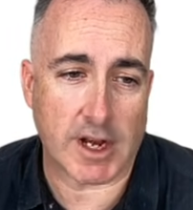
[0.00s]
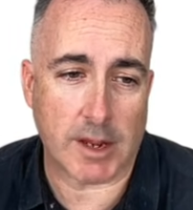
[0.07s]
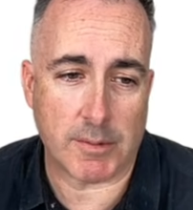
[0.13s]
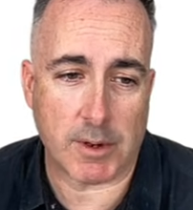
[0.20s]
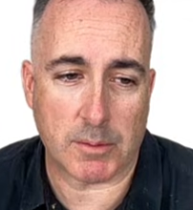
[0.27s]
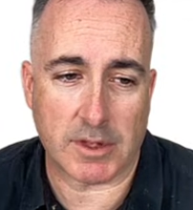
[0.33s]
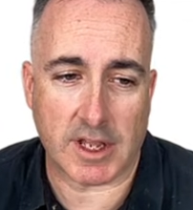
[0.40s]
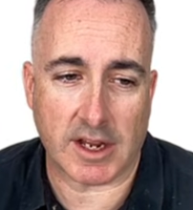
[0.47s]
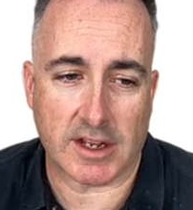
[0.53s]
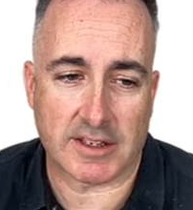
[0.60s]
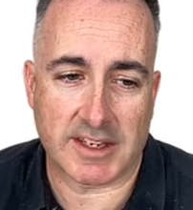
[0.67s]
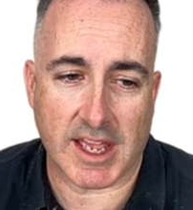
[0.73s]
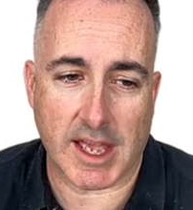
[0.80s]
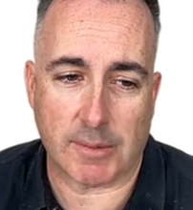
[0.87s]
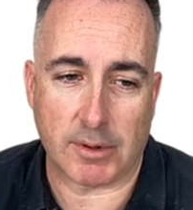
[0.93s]
I remember that because
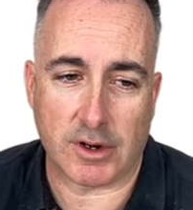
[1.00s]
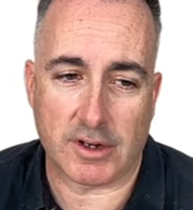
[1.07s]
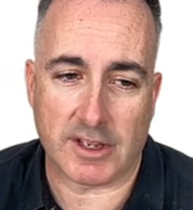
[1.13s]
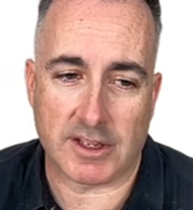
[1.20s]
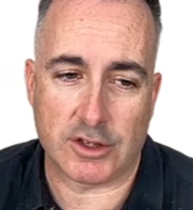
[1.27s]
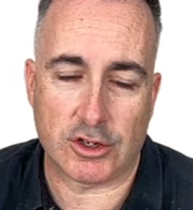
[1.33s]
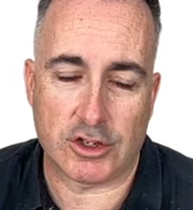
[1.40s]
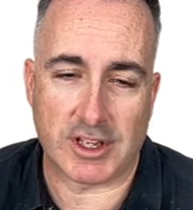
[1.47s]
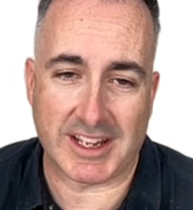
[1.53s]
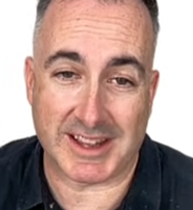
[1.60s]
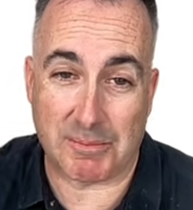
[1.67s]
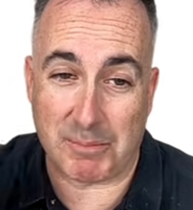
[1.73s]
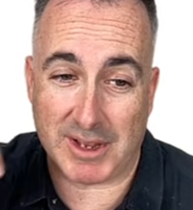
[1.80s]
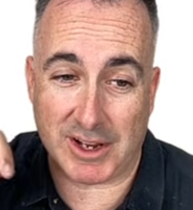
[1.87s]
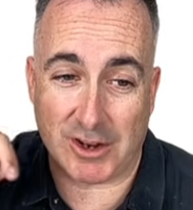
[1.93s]
capital D, it's usually like
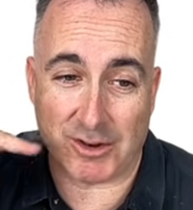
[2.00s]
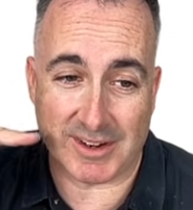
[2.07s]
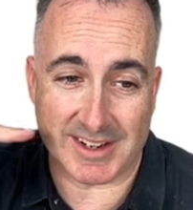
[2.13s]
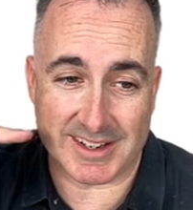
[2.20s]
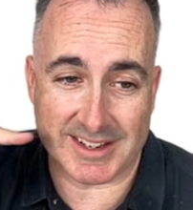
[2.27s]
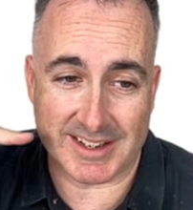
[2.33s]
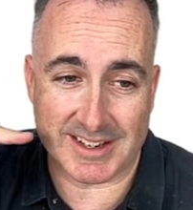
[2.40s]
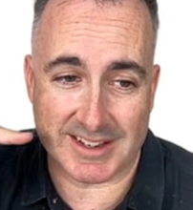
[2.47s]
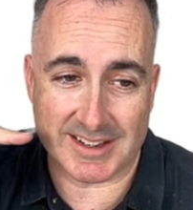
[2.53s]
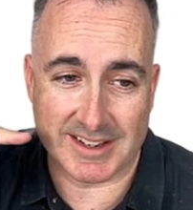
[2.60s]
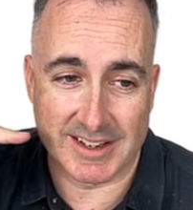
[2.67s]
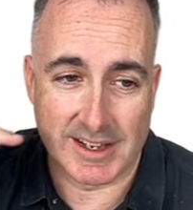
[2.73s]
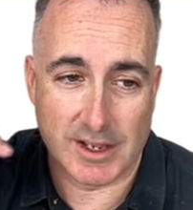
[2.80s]
the bigger distance,